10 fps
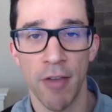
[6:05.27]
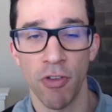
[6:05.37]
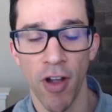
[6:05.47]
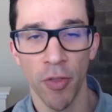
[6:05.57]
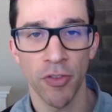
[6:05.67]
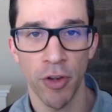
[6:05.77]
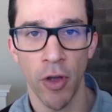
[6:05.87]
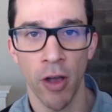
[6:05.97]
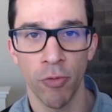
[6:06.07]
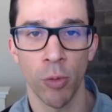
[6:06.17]
you found this video
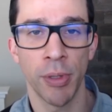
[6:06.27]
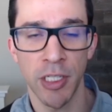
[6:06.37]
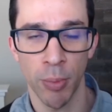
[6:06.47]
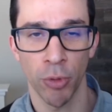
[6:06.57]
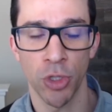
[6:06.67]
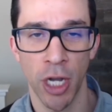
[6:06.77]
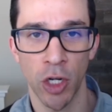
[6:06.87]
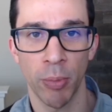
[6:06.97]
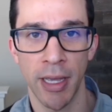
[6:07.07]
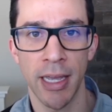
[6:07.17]
helpful, please support the
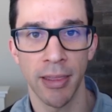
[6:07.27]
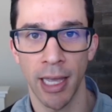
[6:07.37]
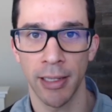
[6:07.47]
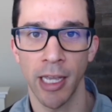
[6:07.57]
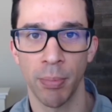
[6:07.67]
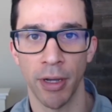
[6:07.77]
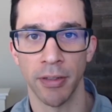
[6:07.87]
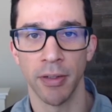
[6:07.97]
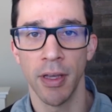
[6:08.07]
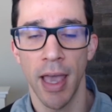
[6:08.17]
channel by hitting that like
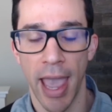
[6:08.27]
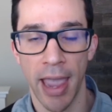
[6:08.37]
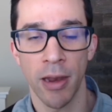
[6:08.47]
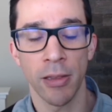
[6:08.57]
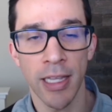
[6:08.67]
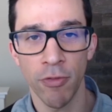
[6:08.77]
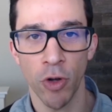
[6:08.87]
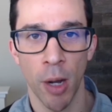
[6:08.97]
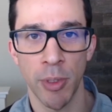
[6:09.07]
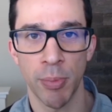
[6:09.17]
button and leave your
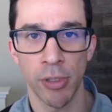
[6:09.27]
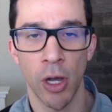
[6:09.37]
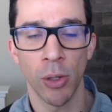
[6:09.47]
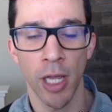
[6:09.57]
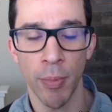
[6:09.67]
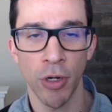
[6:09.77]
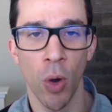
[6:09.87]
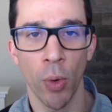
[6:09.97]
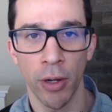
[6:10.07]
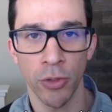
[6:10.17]
comments below. Let me know
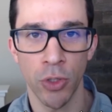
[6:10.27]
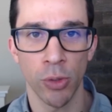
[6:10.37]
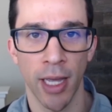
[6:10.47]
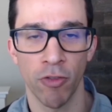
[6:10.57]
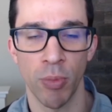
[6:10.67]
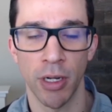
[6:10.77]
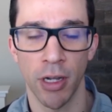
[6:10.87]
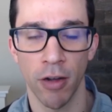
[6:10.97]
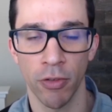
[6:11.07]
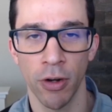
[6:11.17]
what else you would like for me to
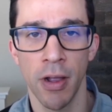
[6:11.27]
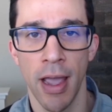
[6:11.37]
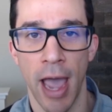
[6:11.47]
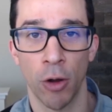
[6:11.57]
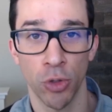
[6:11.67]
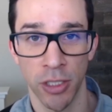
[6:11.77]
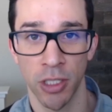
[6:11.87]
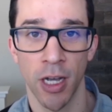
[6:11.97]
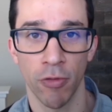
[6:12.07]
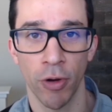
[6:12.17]
cover, and I'll try to
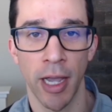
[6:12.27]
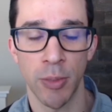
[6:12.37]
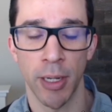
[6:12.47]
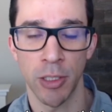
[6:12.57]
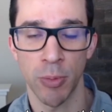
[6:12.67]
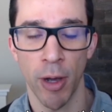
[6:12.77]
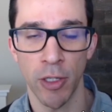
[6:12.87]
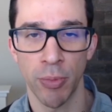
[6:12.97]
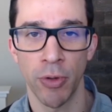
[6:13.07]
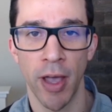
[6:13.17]
cover it as best as
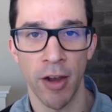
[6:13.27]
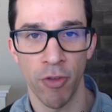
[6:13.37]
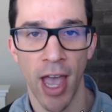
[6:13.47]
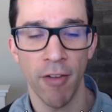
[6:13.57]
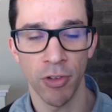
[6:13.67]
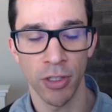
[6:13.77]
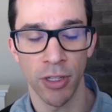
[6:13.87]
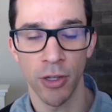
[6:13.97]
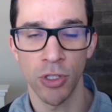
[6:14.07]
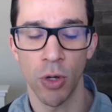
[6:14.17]
possible. And if you haven't
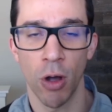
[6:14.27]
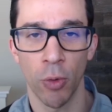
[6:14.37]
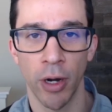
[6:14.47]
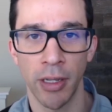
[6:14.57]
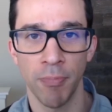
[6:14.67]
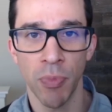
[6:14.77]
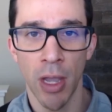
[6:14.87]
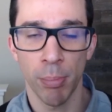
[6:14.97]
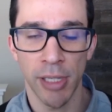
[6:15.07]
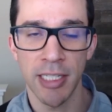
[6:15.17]
done so already,
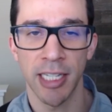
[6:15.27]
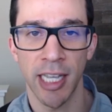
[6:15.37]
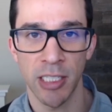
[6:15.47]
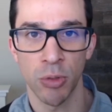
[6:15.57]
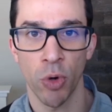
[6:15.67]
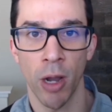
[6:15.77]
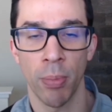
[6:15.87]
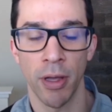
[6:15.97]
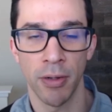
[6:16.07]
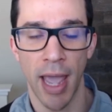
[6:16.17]
please hit that subscribe
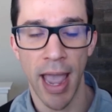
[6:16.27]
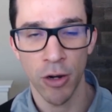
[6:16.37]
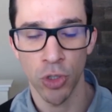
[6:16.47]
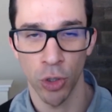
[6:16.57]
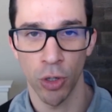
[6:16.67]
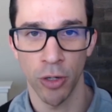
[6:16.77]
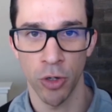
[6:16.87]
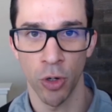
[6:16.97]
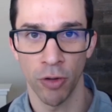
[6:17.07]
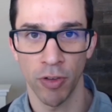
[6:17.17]
button and turn on
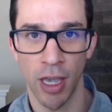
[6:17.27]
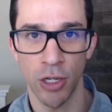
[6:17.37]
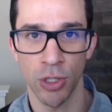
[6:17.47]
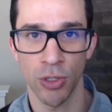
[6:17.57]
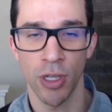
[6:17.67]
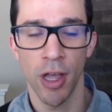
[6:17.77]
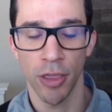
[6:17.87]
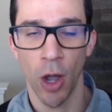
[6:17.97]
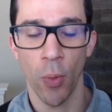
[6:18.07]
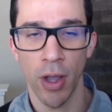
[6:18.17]
your notifications.
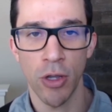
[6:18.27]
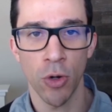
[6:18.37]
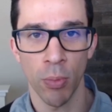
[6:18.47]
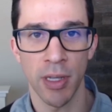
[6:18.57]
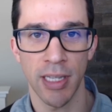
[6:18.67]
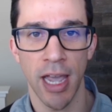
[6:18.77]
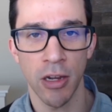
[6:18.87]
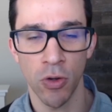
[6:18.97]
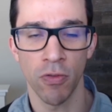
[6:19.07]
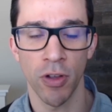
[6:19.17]
That way you don't miss any
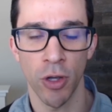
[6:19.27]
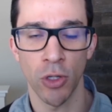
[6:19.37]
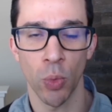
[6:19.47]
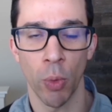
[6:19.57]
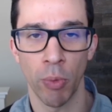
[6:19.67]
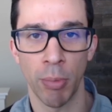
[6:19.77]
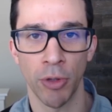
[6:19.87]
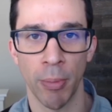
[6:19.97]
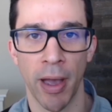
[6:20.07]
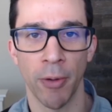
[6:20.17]
new videos when we put
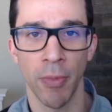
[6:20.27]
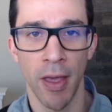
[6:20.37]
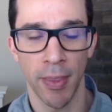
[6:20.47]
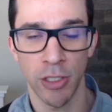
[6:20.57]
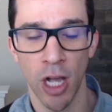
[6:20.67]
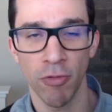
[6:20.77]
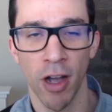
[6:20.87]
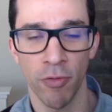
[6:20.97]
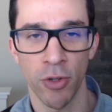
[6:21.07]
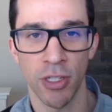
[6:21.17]
them out. That's all I've
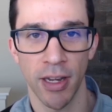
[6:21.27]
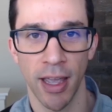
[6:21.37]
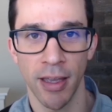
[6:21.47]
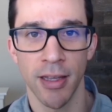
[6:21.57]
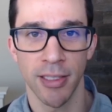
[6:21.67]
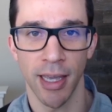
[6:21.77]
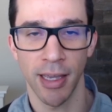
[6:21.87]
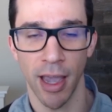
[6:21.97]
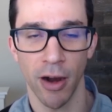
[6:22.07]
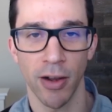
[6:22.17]
got for you today. Take
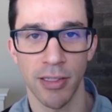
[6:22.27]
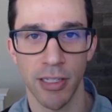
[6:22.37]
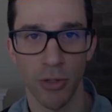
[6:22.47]
care and see